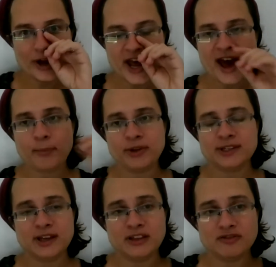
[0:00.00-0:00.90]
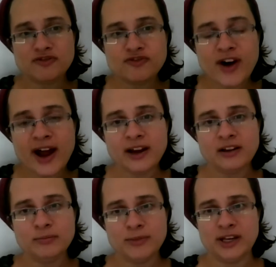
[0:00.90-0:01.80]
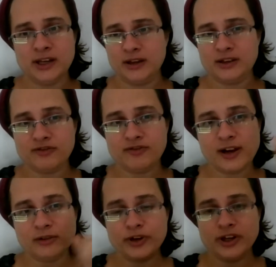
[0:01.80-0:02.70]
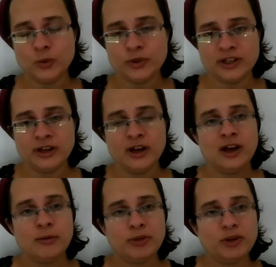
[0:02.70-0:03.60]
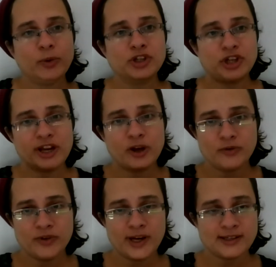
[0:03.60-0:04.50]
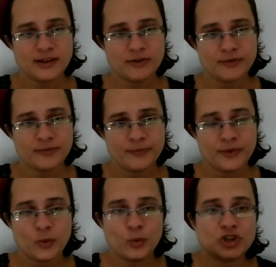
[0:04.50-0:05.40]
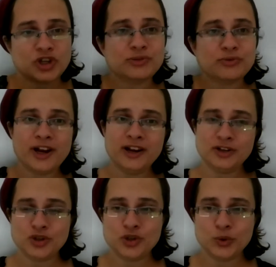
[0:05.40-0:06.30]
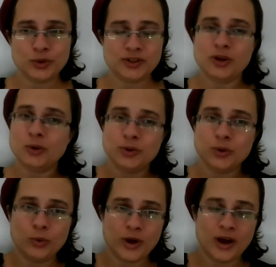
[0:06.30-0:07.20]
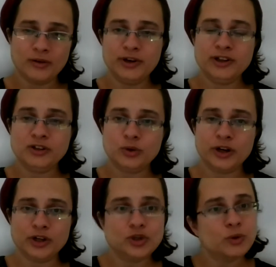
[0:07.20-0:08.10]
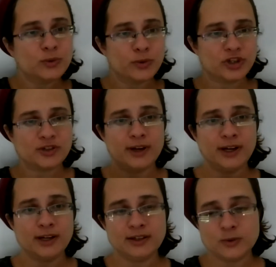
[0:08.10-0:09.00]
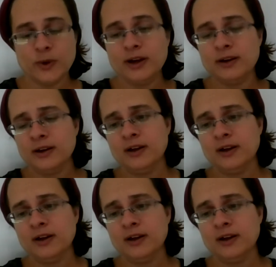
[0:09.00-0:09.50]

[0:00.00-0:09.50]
what happens in the final meeting, in the final reunion between Jacob and Esau. We just read it in Shuls. Those who uh, read the Torah in Shuls, we just read it this week.